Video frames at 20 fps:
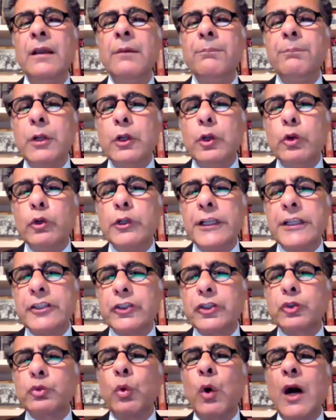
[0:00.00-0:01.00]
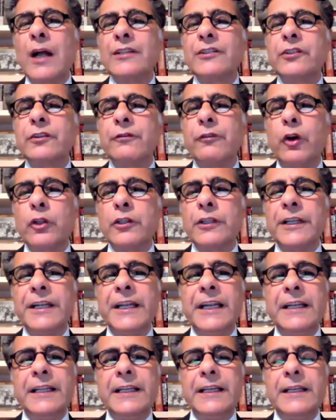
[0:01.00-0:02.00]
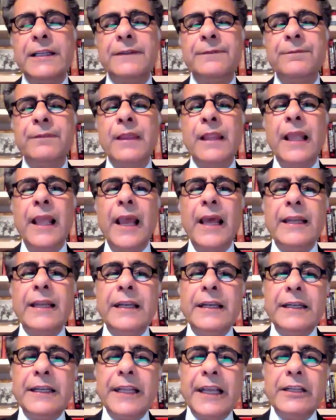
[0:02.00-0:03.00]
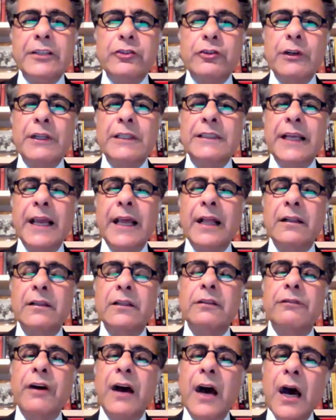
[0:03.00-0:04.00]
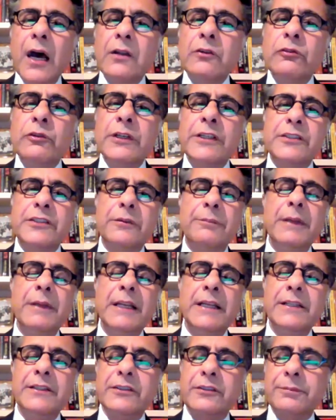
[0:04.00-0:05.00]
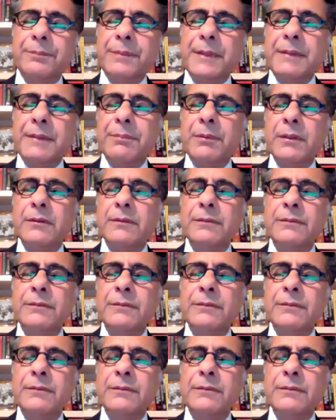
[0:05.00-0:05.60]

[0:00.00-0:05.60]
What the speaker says: polluting swaths of northern India and endangering the health of hundreds of millions of people.